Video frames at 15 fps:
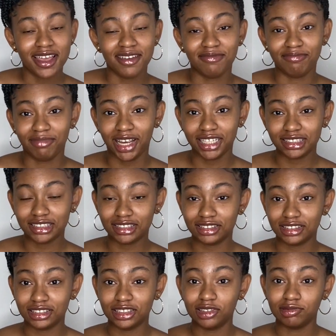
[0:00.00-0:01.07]
Make
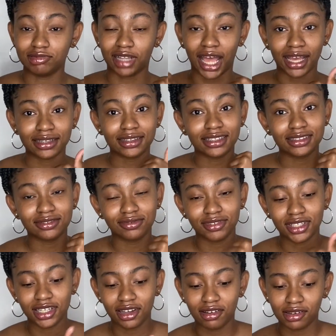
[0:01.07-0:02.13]
sure you like this
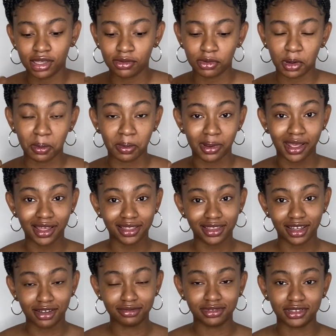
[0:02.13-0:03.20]
video, give it a big
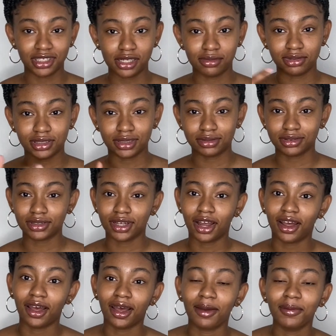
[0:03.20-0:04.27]
thumbs up,
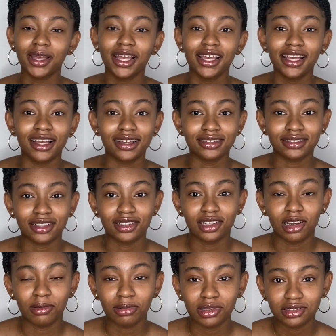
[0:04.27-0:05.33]
subscribe, and turn
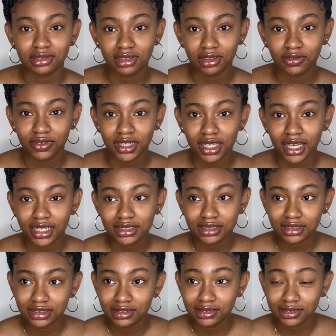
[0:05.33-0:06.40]
your post
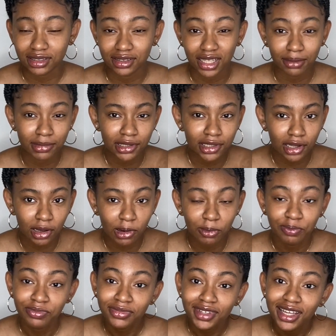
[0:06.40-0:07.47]
notifications, and let me know
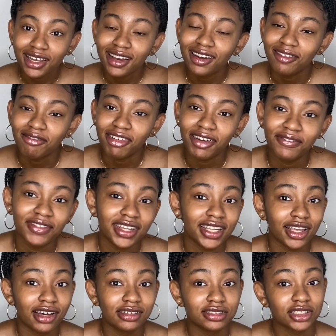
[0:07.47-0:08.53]
what
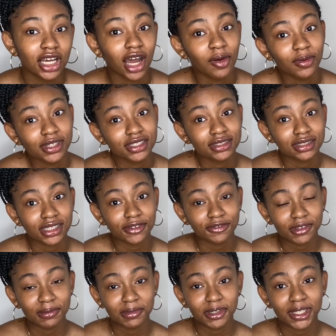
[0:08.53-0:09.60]
videos y'all wanna see
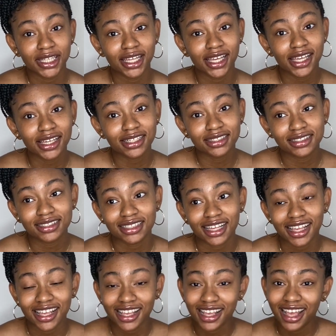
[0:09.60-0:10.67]
from me next.
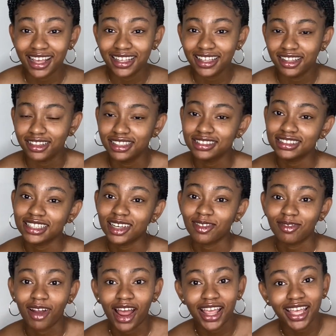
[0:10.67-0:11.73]
And yeah, let's get
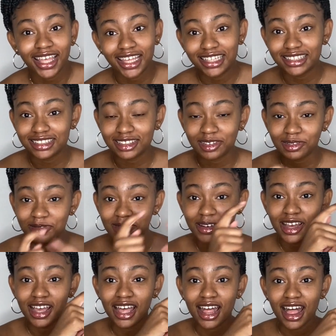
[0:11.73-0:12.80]
right into
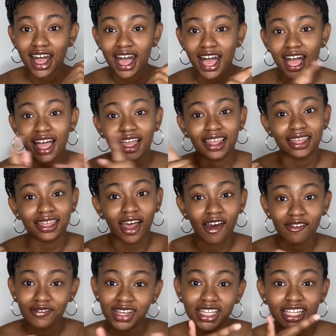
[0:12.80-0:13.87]
the
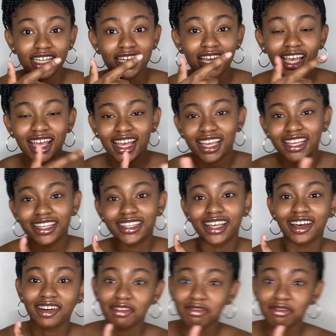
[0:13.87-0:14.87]
video. Yeah.